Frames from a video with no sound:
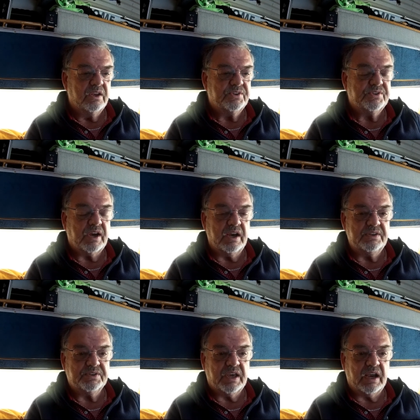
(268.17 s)

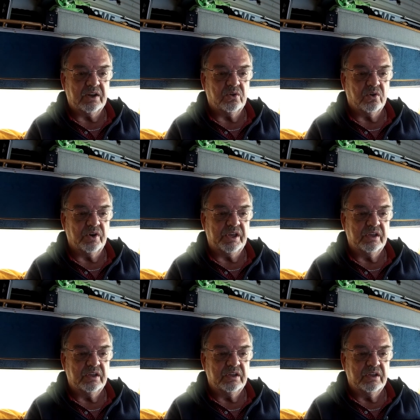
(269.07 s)
size category.
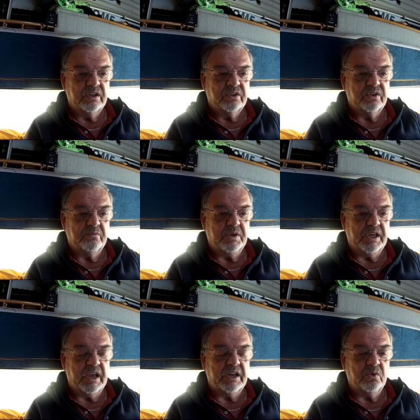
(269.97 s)
Could
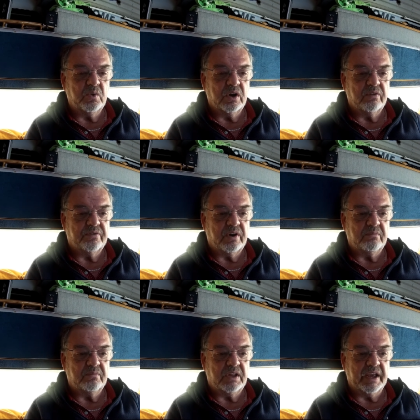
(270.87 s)
be anywhere
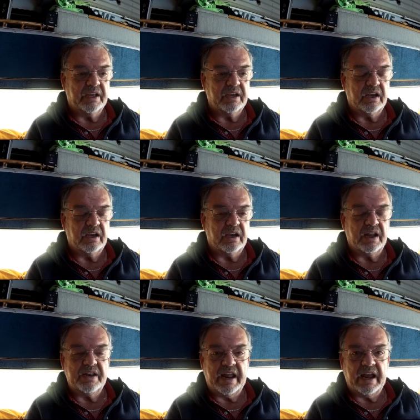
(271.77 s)
from like uh, a
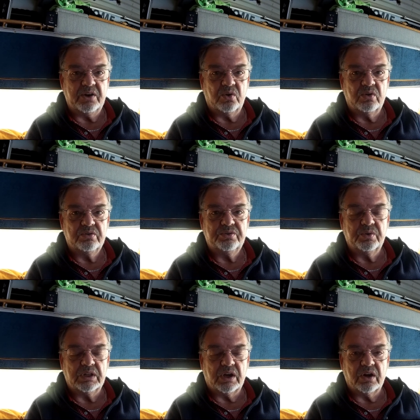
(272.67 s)
nano to
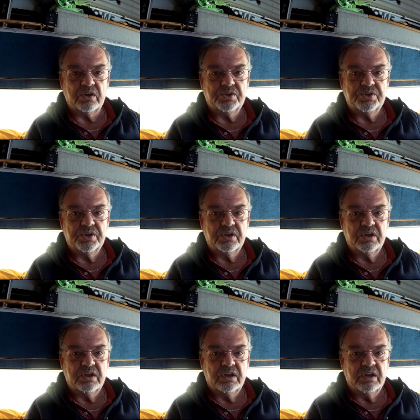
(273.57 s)
a large.
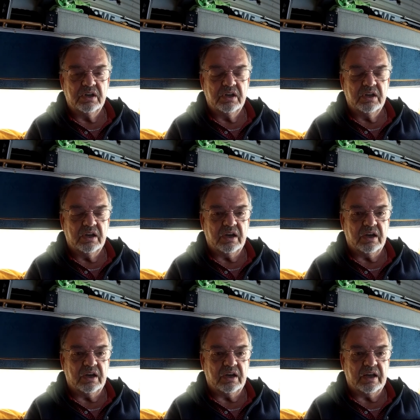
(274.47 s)

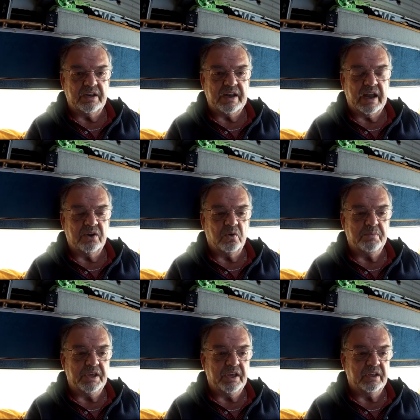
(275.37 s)
Uh, a nano
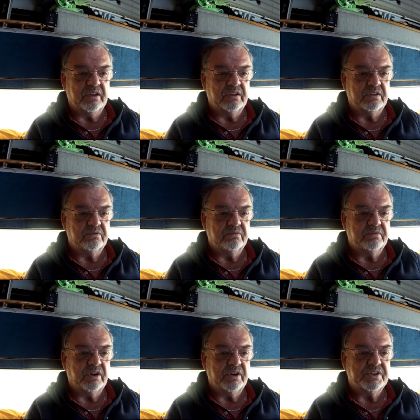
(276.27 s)
being a
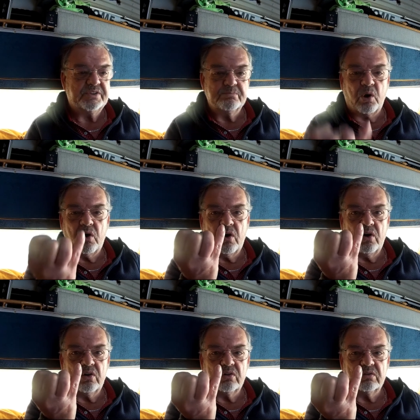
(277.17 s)
very
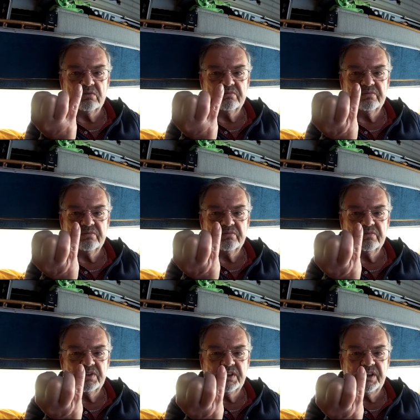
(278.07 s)
small
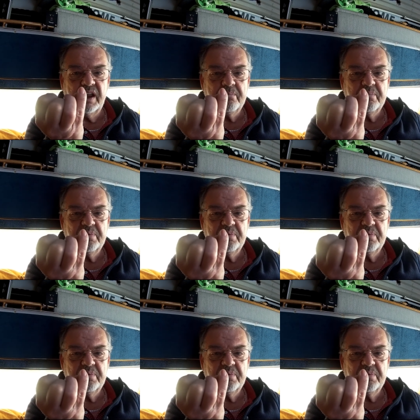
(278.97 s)
tip,